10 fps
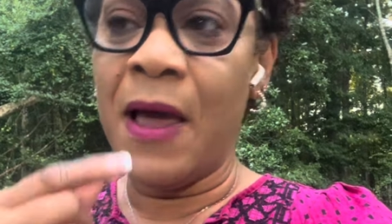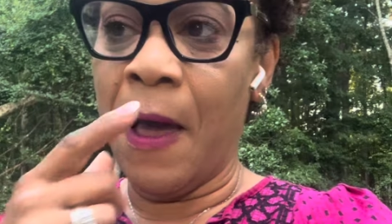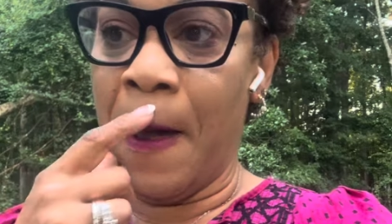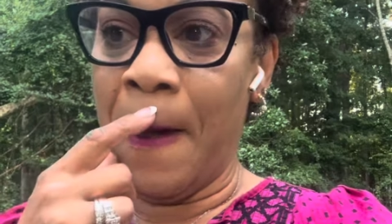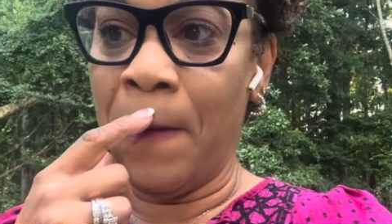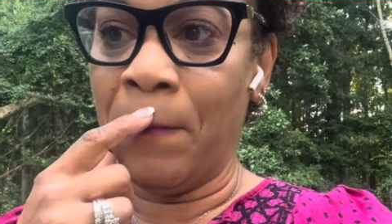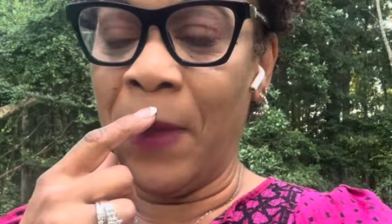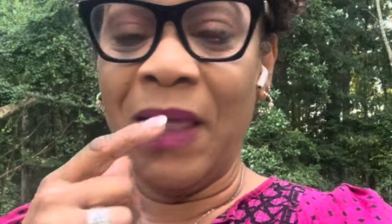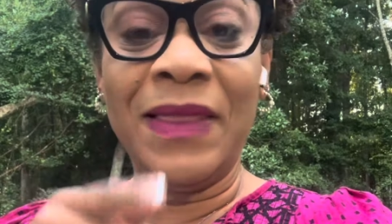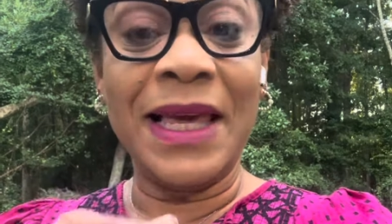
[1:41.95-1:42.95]
um,
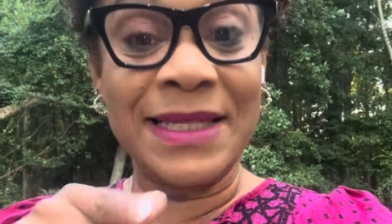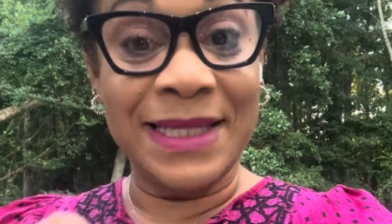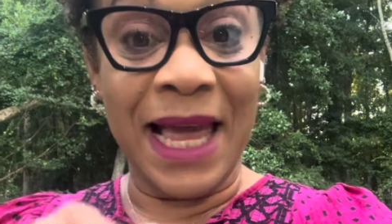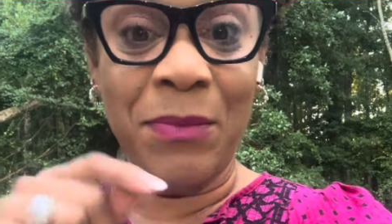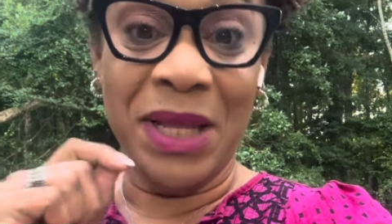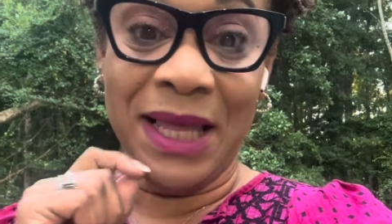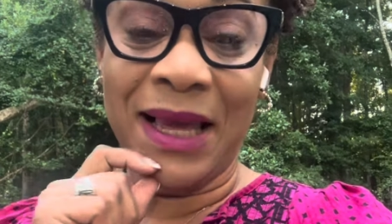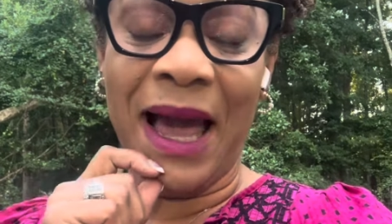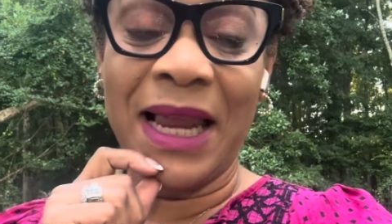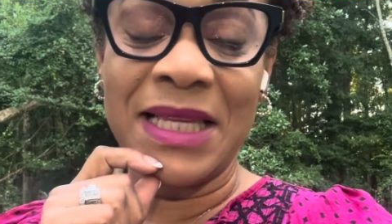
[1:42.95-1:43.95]
the assignment that
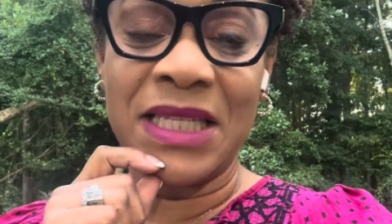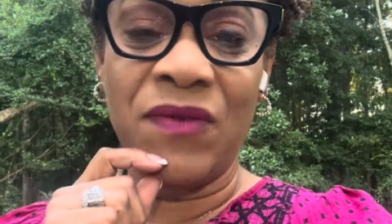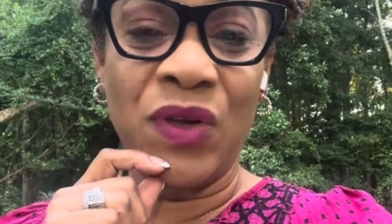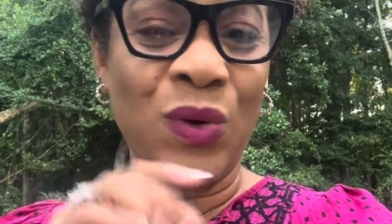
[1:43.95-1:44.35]
God has given you.